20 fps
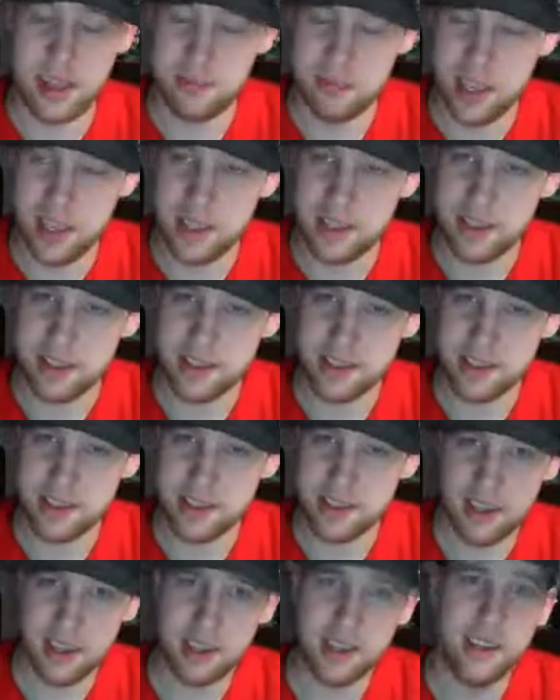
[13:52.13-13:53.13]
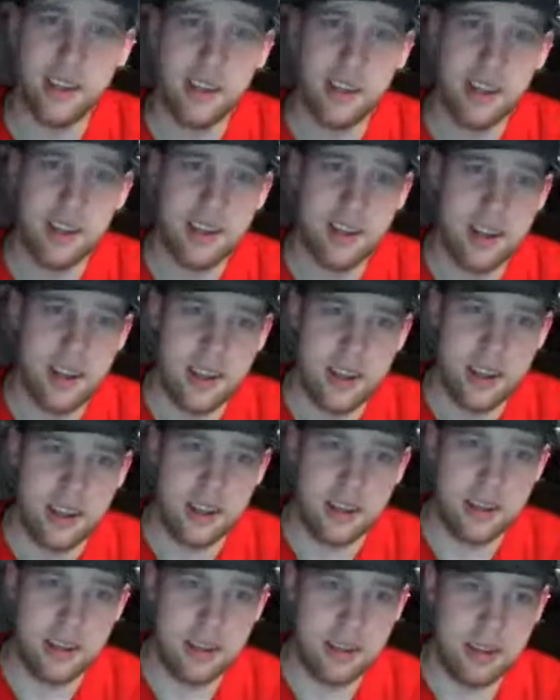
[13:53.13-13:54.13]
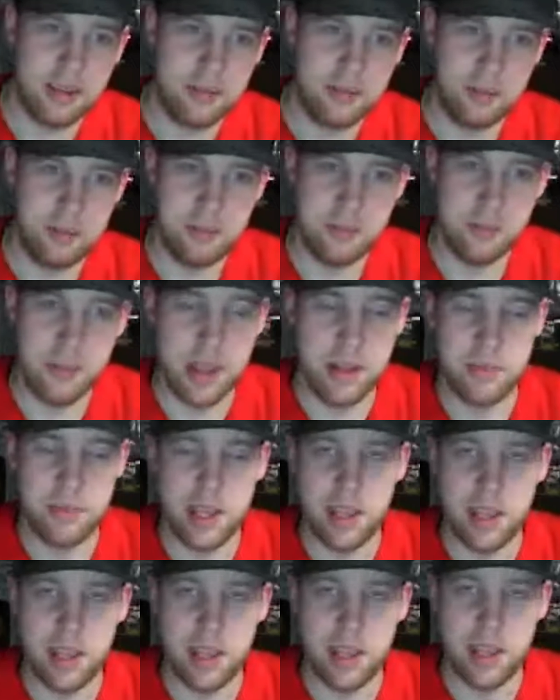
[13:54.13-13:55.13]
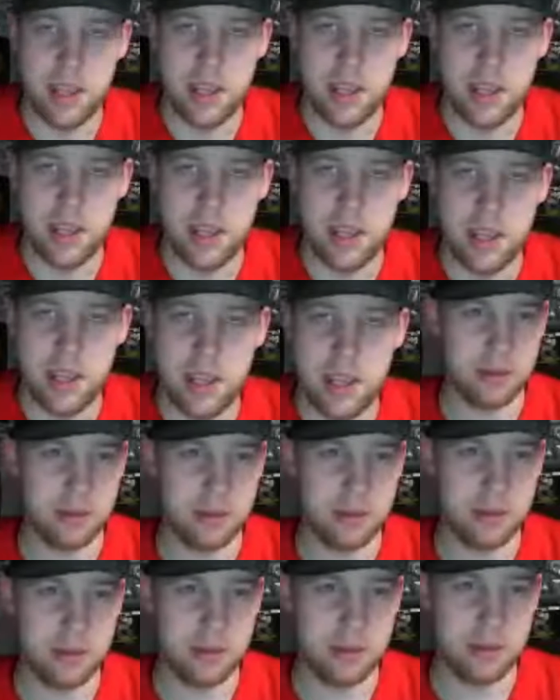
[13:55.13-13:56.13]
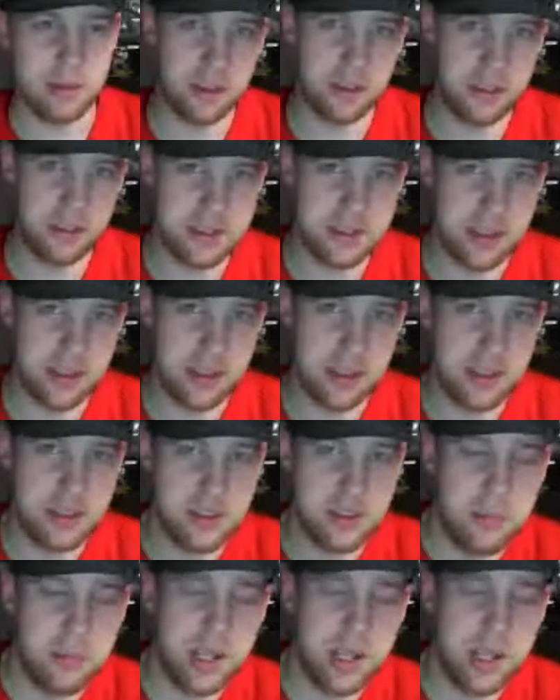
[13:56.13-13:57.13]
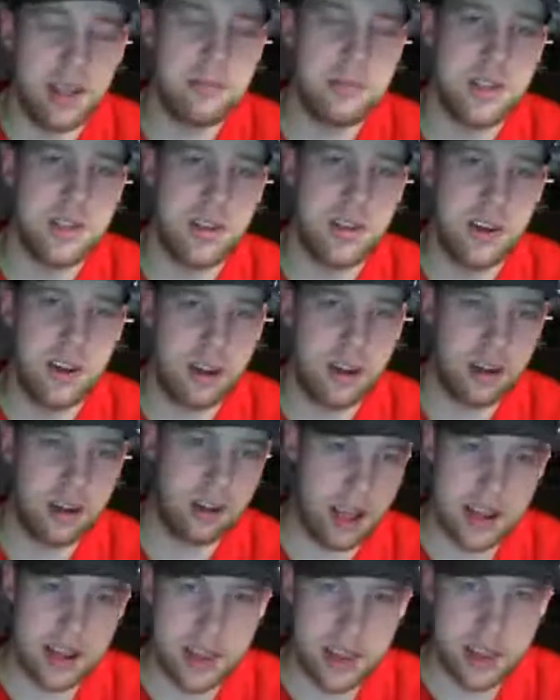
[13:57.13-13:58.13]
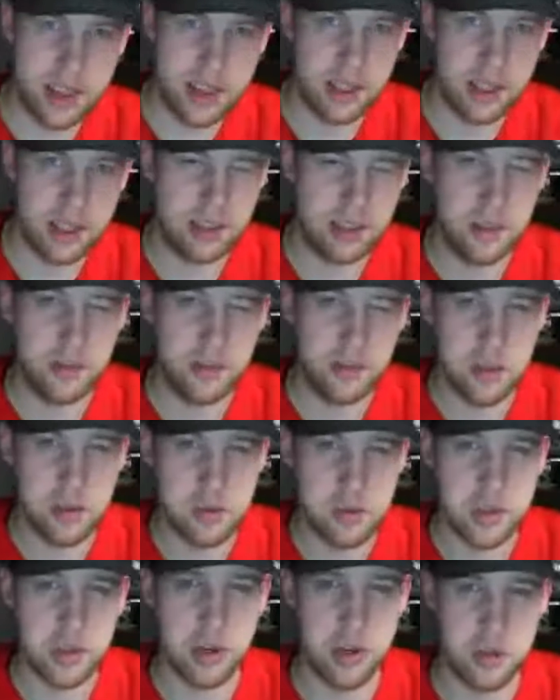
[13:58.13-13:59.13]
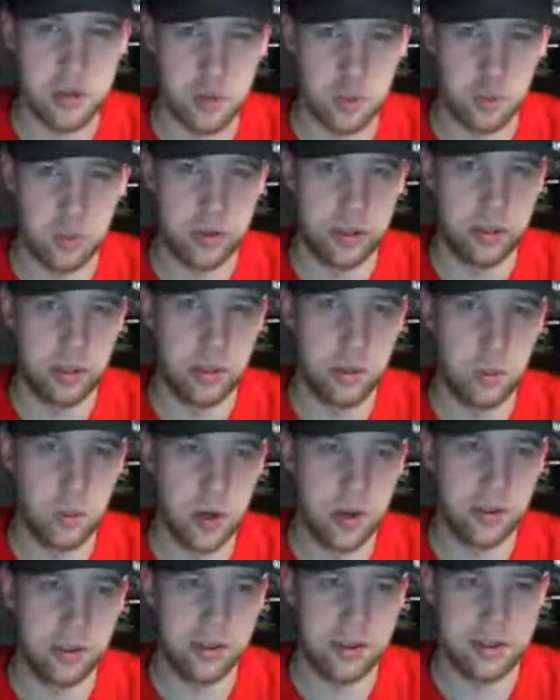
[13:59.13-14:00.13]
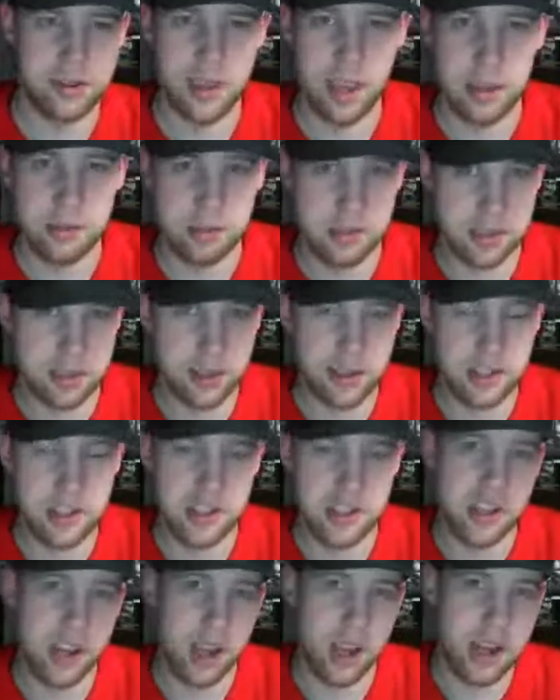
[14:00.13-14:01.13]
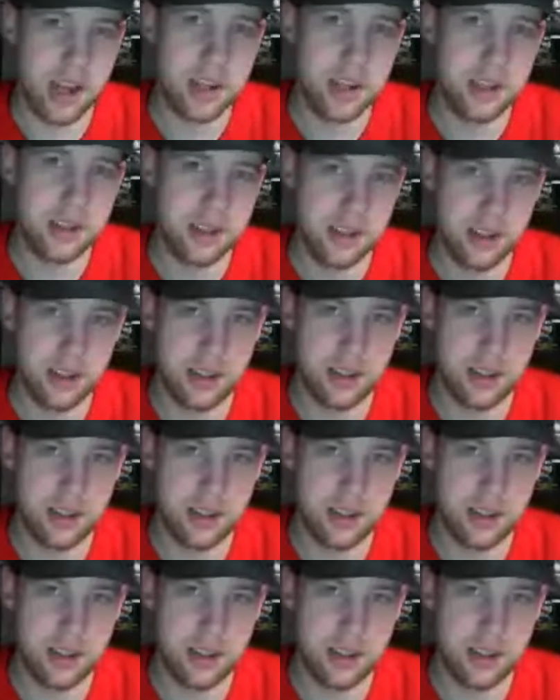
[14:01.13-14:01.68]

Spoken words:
That being said, it being a game as a service like so many games are, I think the future is really where this game is going to shine.